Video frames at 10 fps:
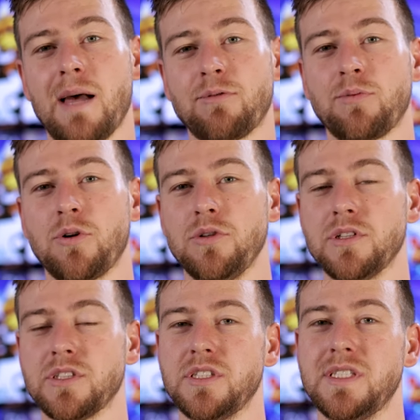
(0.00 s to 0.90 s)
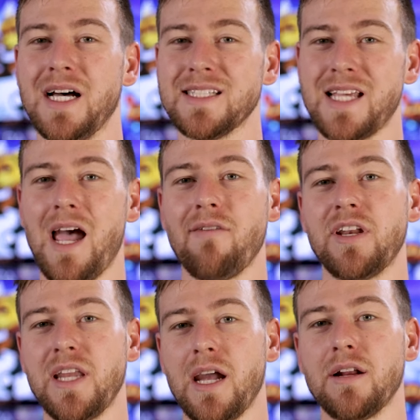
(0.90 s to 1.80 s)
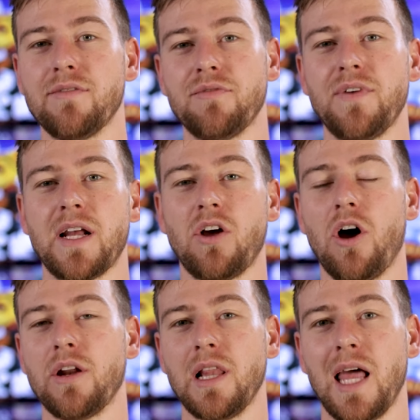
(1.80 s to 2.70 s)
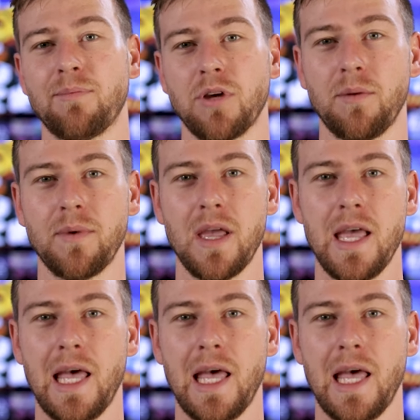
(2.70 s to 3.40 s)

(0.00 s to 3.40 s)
laptop coolers does have a negative effect on a laptop